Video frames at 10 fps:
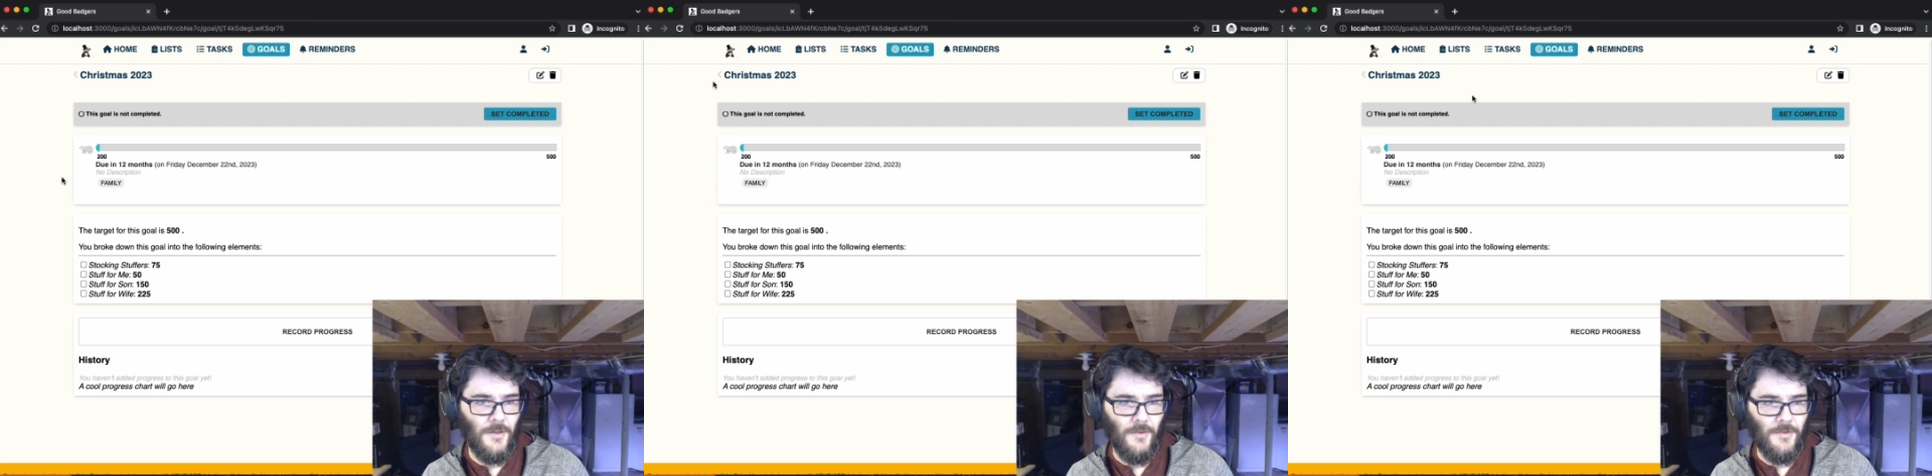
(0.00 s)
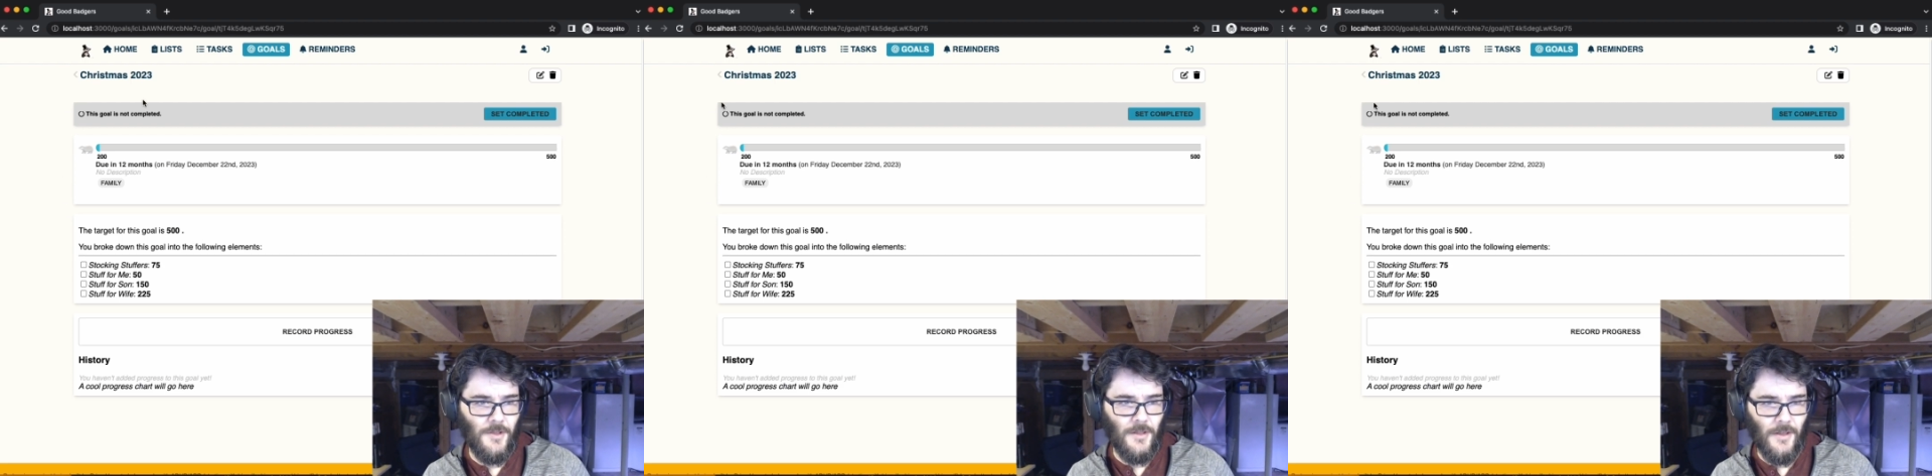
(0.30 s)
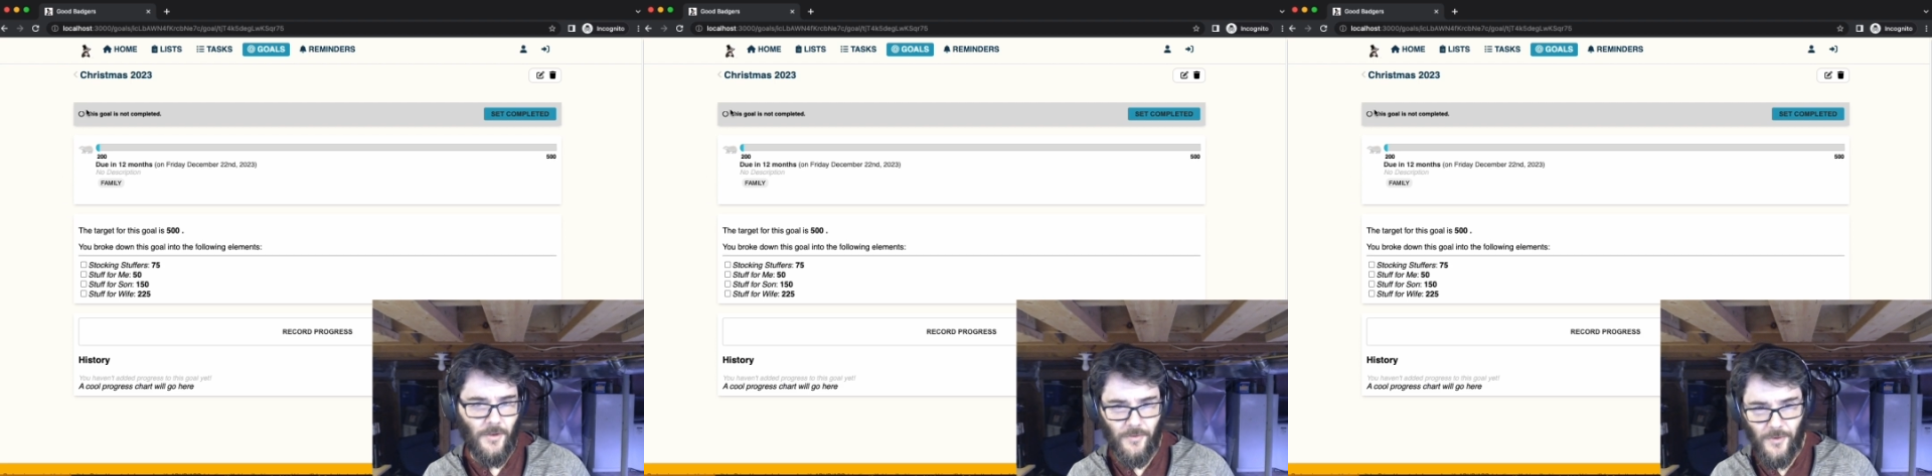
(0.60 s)
is I've just
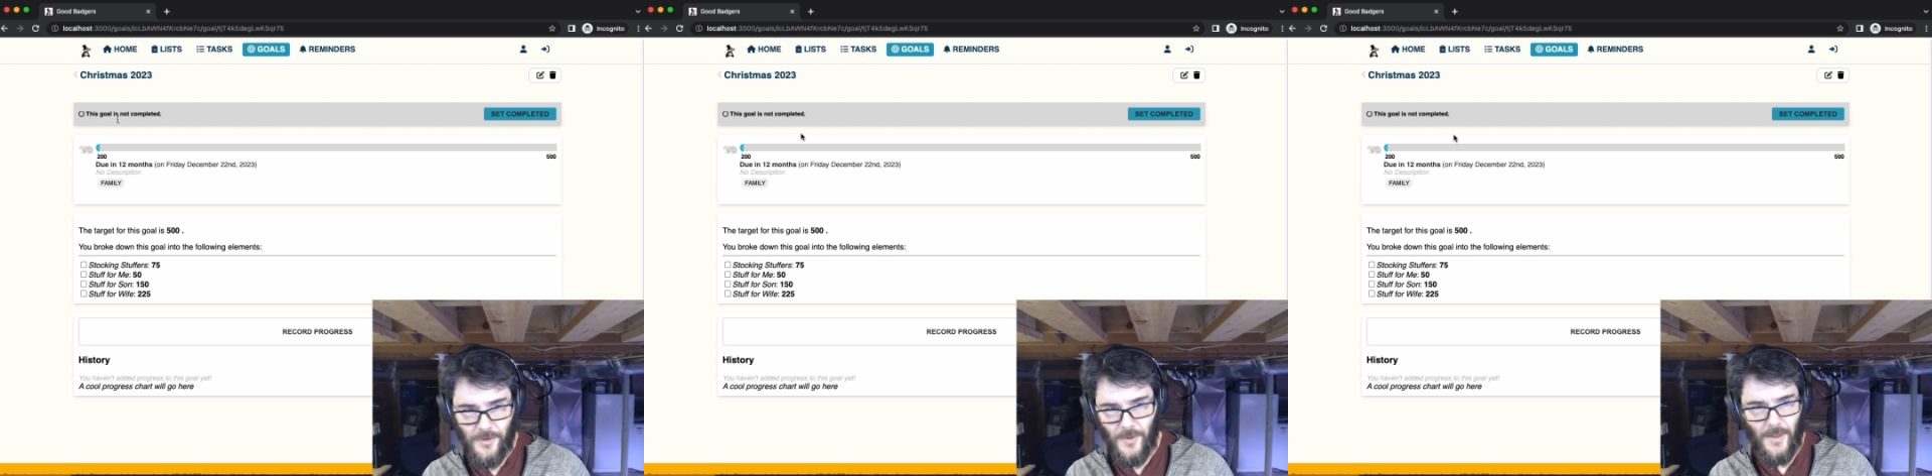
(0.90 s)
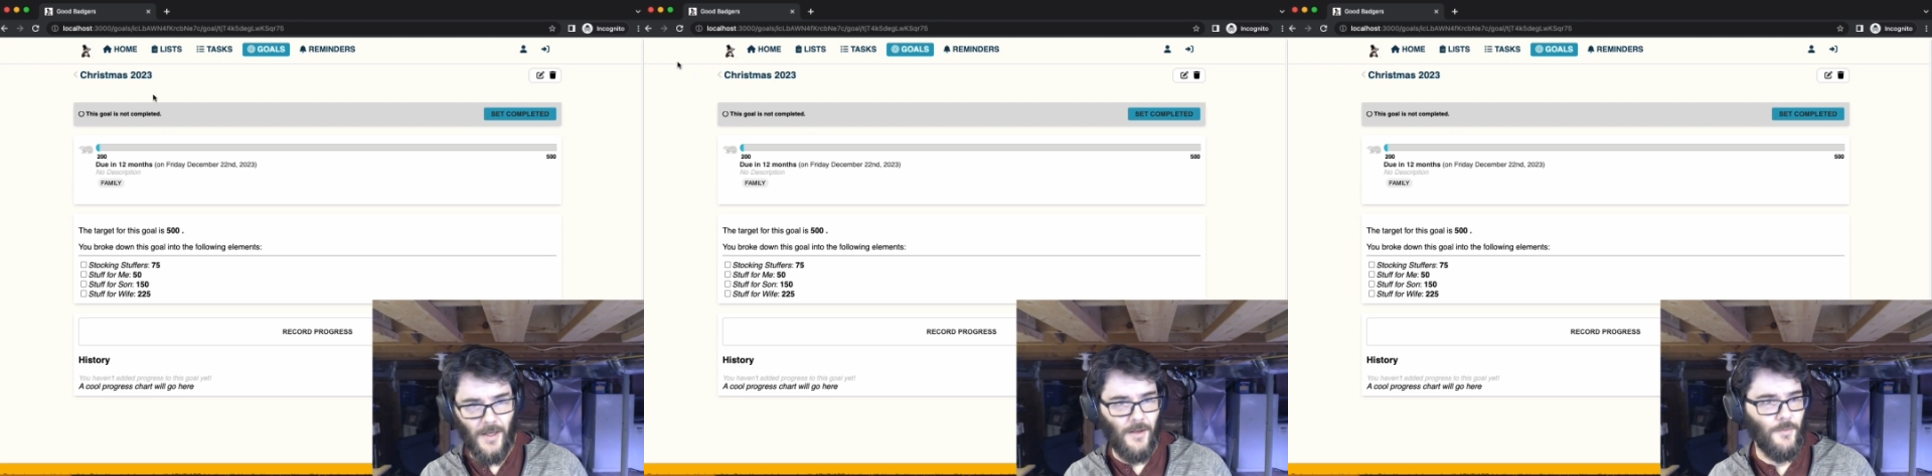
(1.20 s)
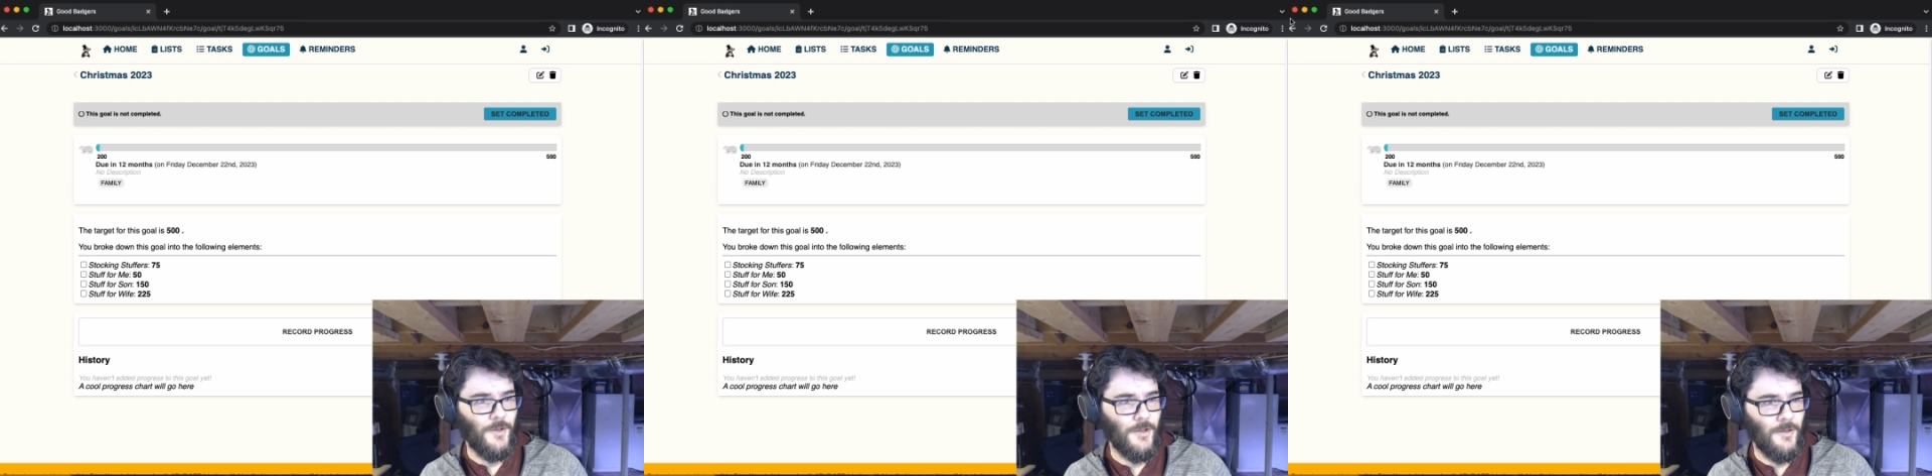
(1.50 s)
clicked through to it again,
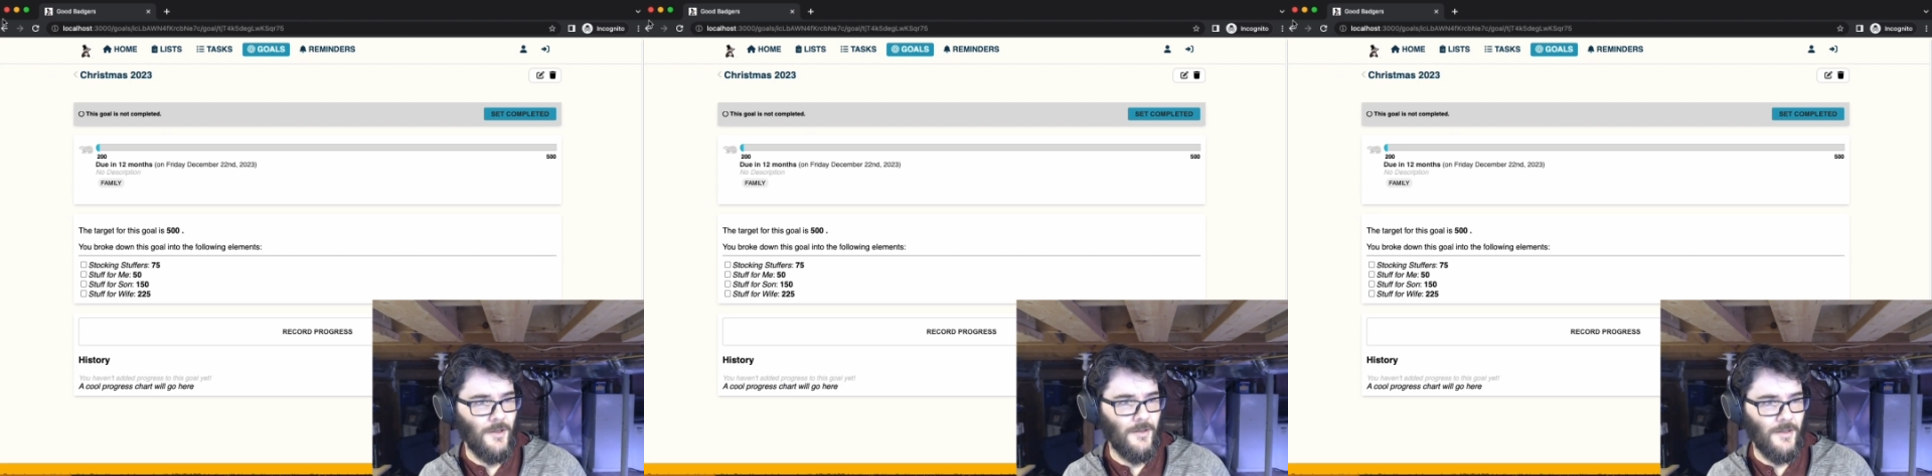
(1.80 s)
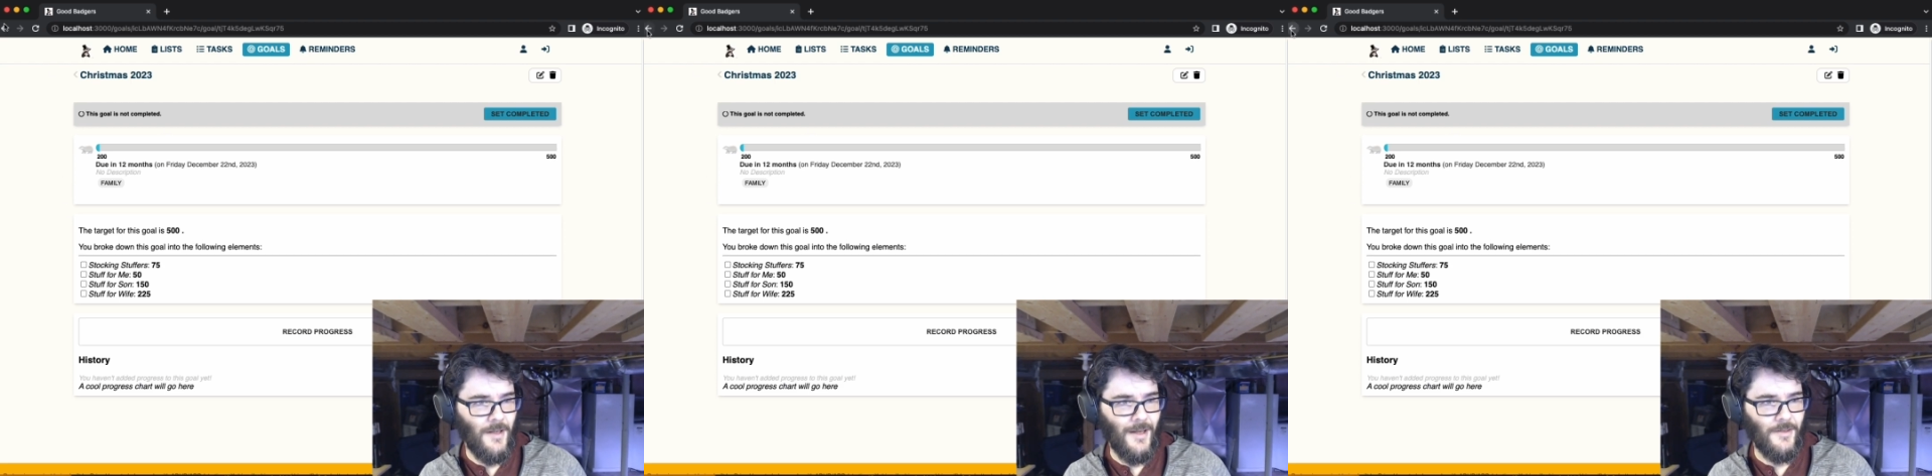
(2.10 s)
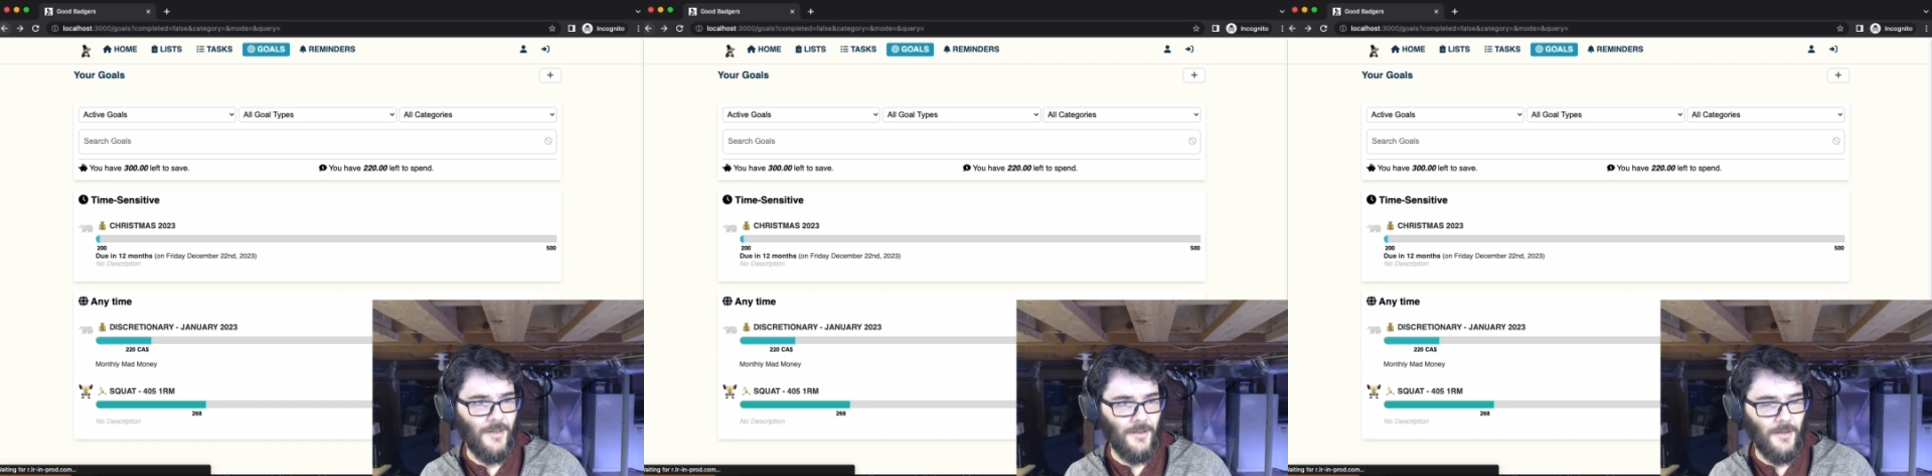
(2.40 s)
which I did
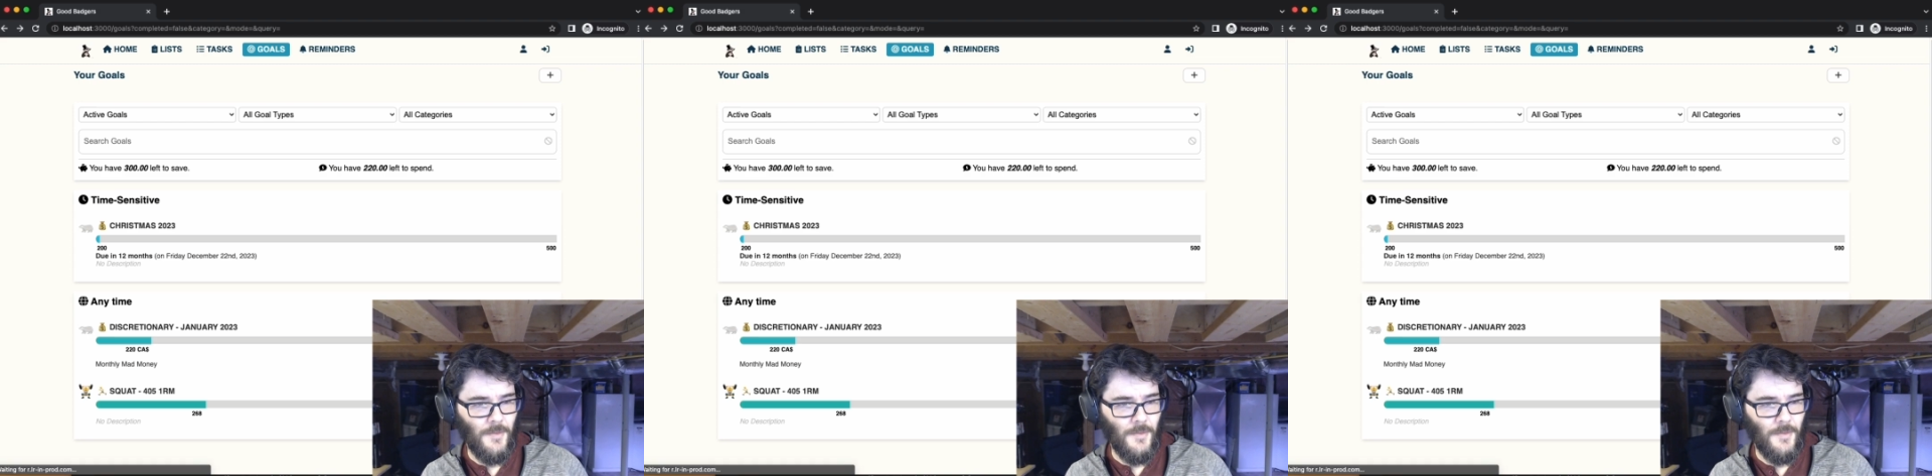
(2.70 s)
accidentally,